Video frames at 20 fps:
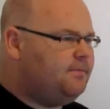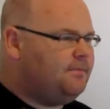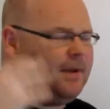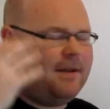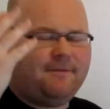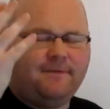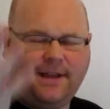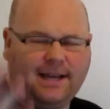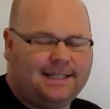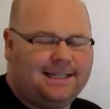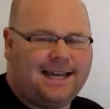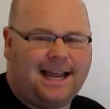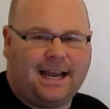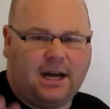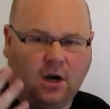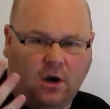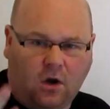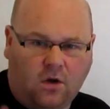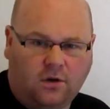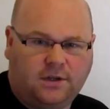
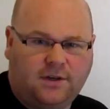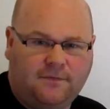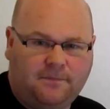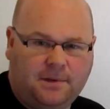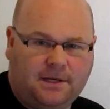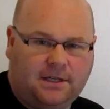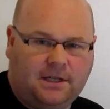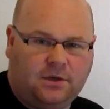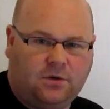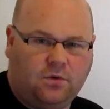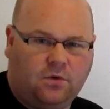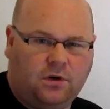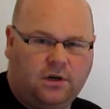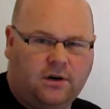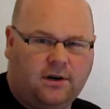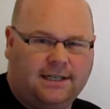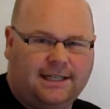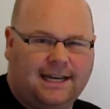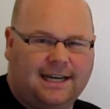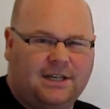investigating lots of business
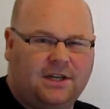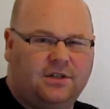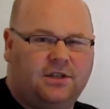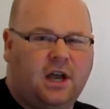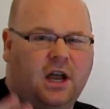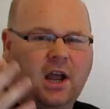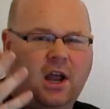organizations